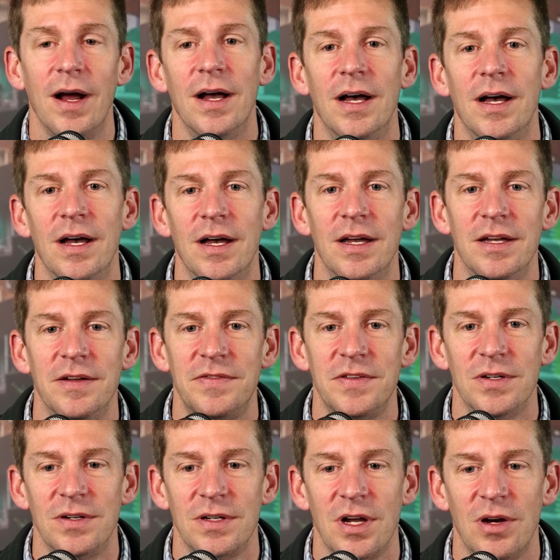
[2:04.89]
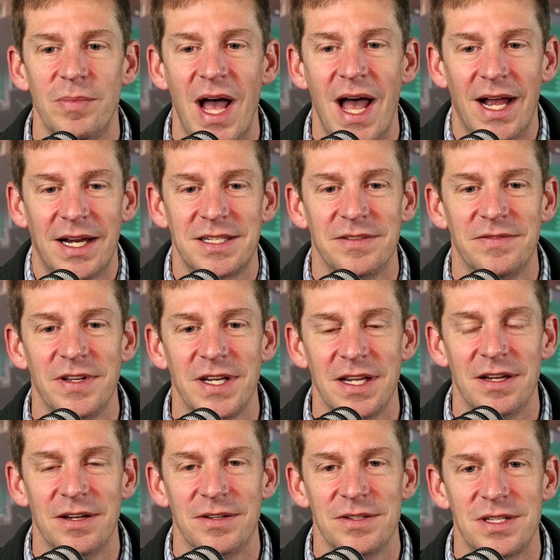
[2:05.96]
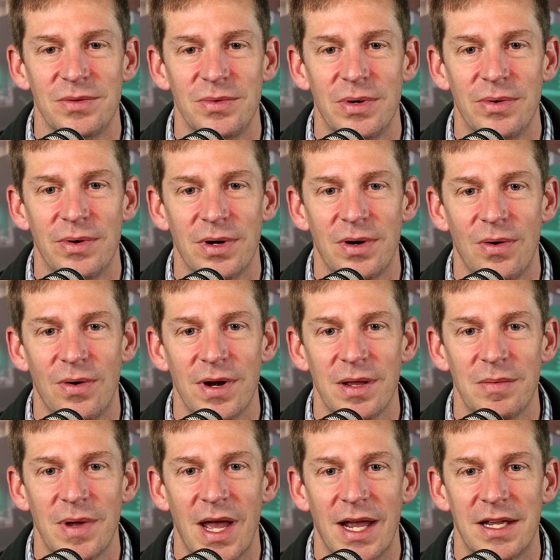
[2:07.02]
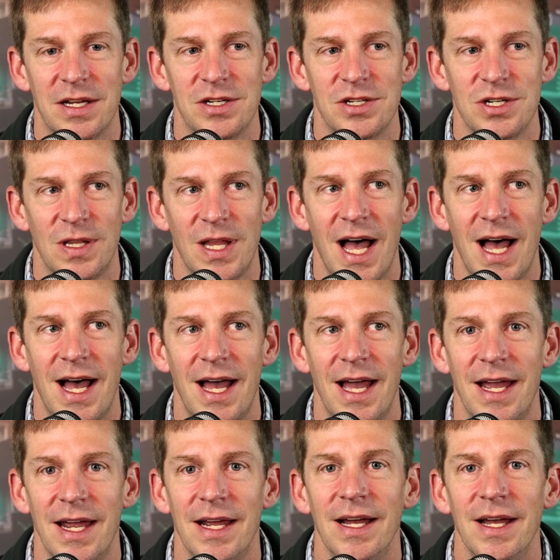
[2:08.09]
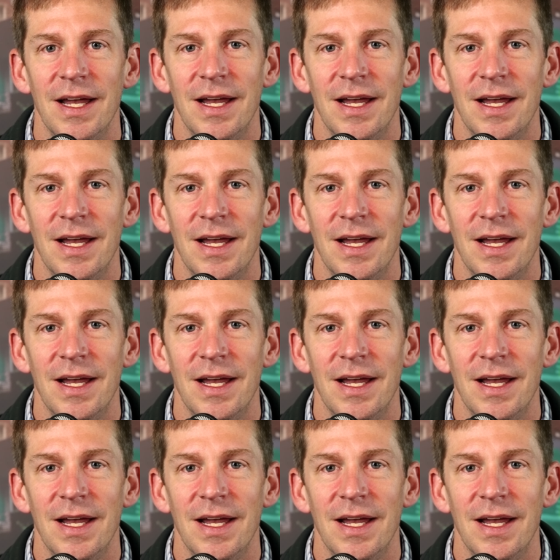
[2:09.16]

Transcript: Uh, if you'll go back to videos that we were recording back in July,